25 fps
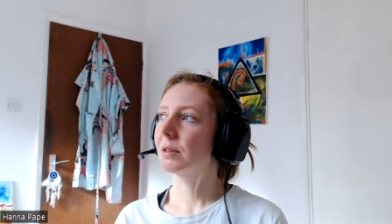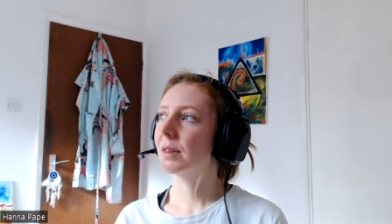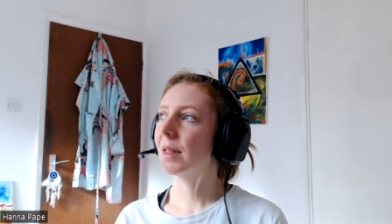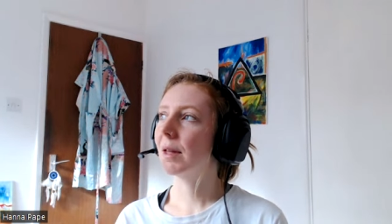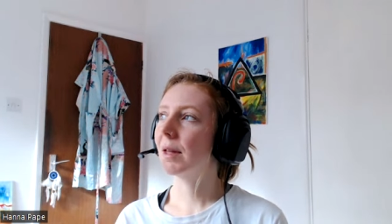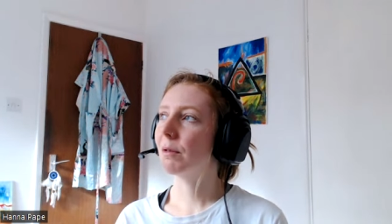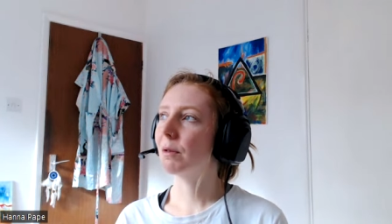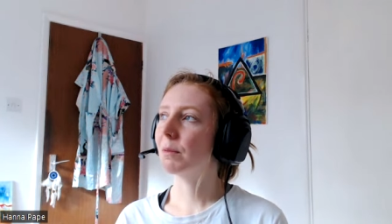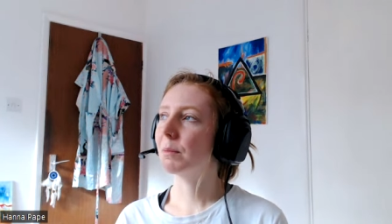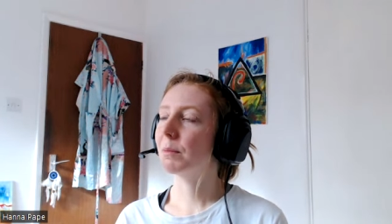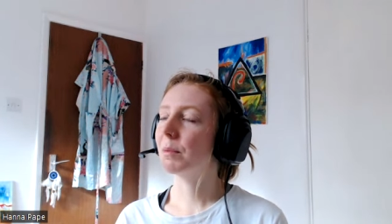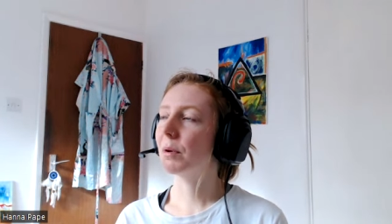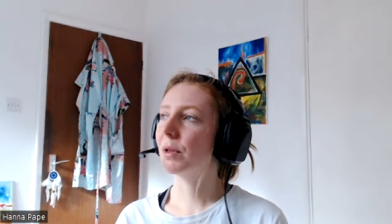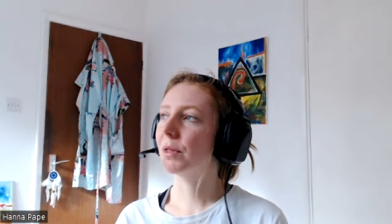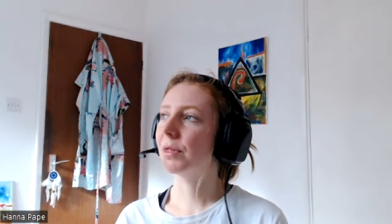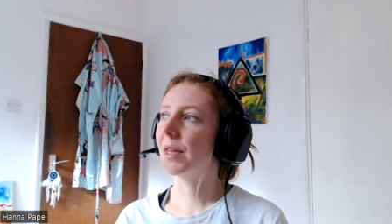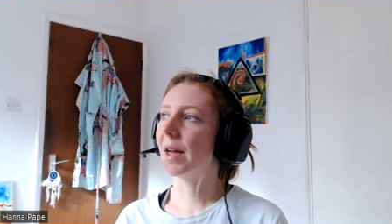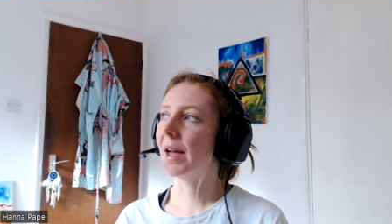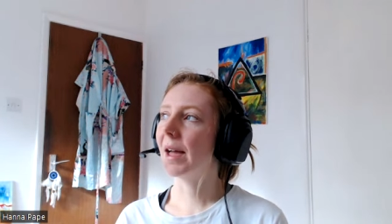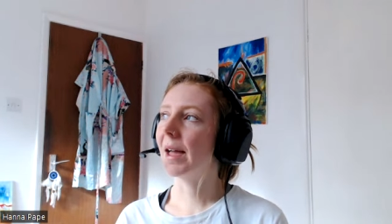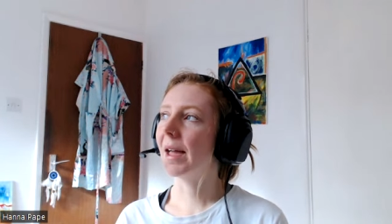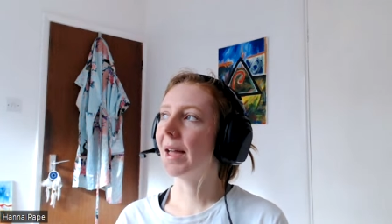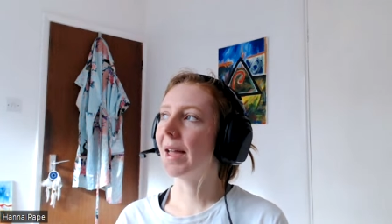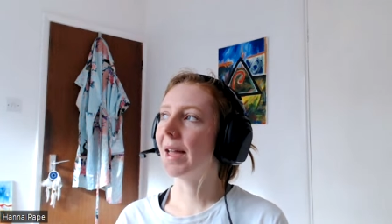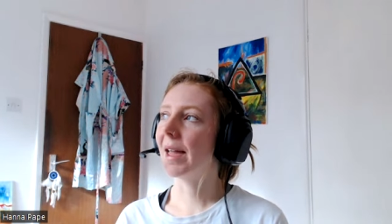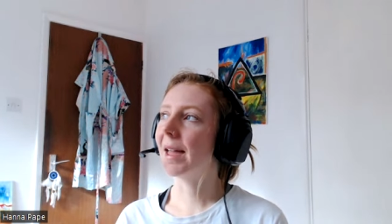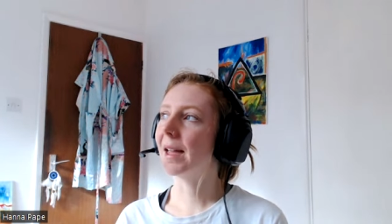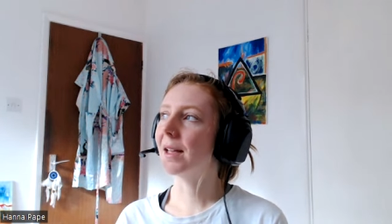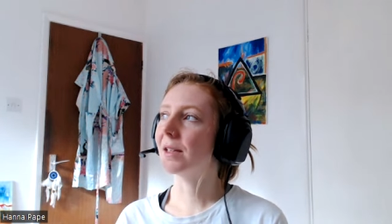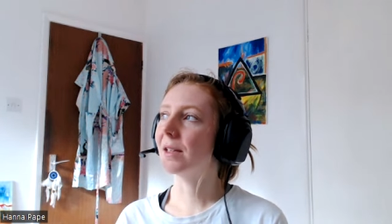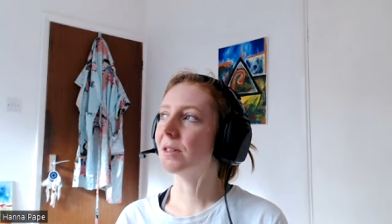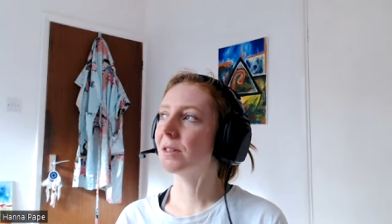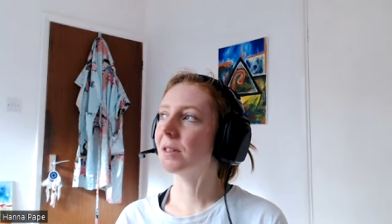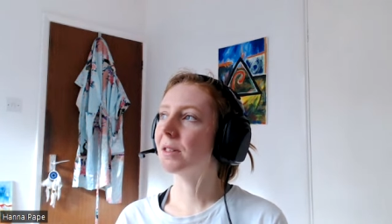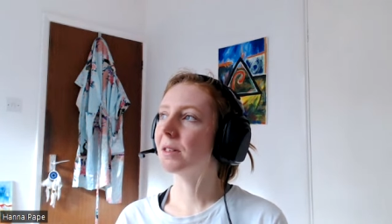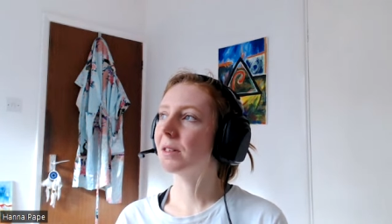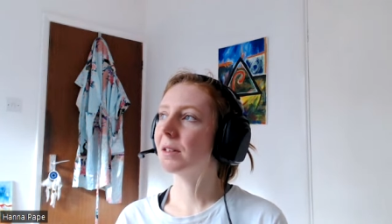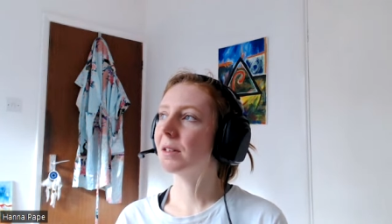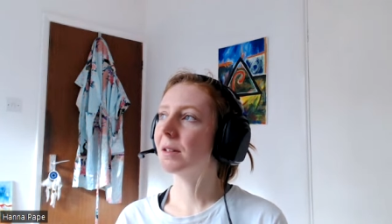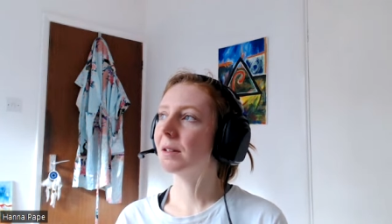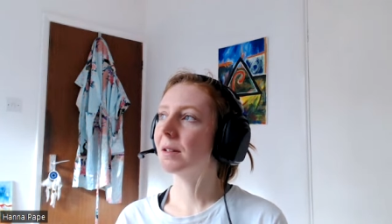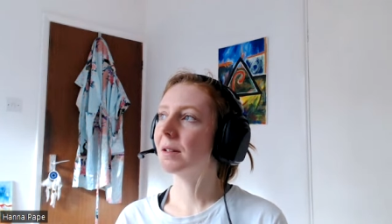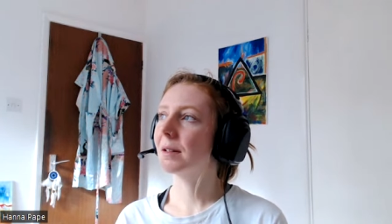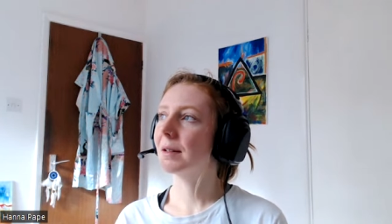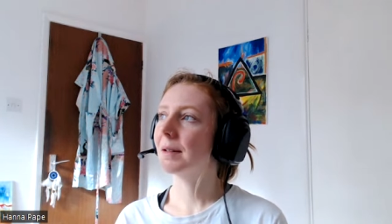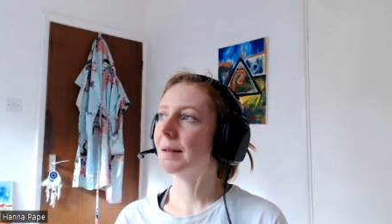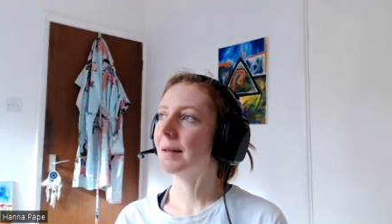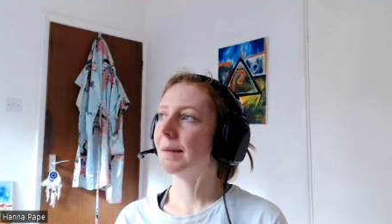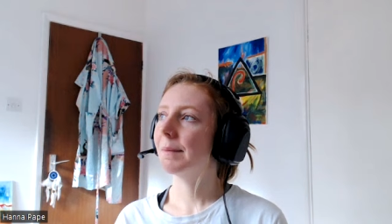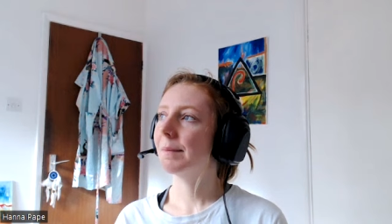They would put that ahead
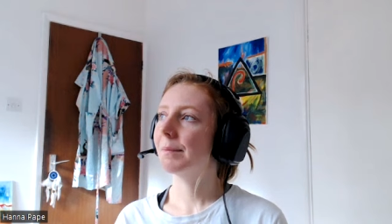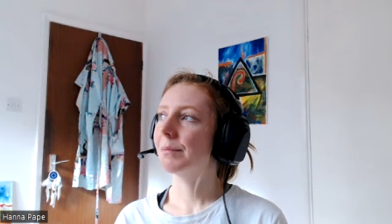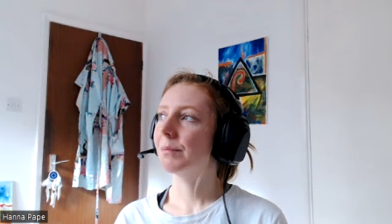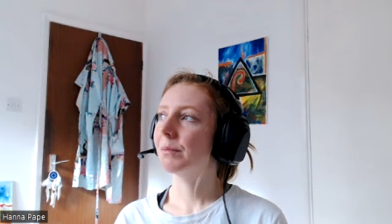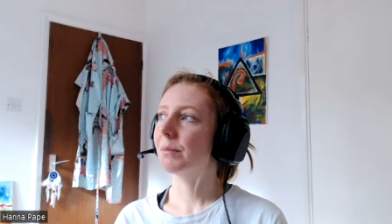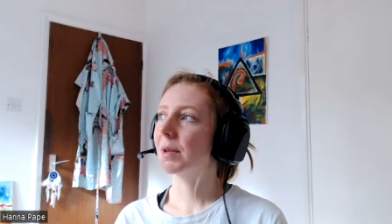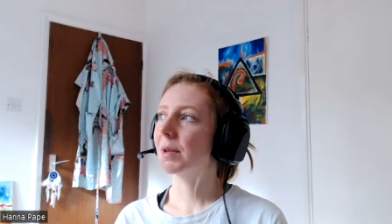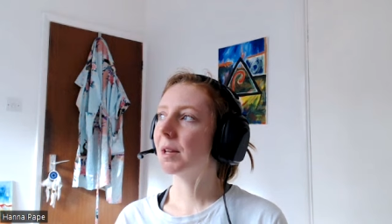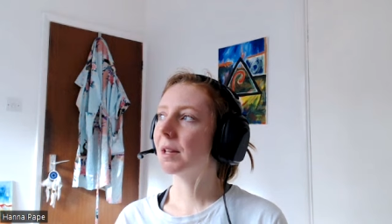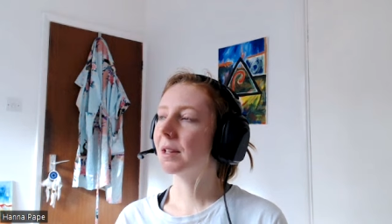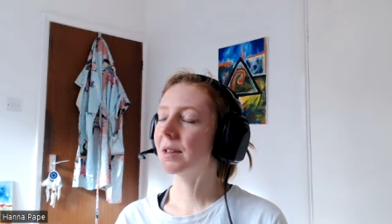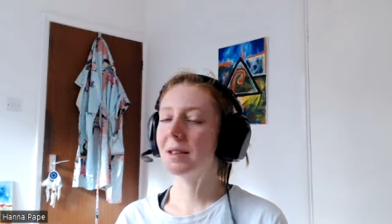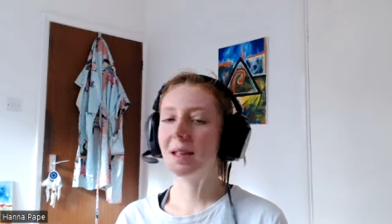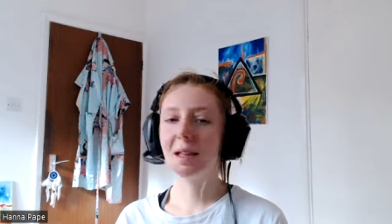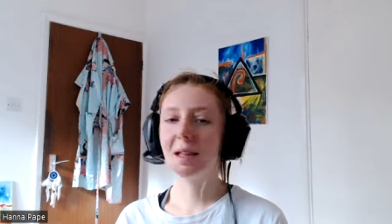because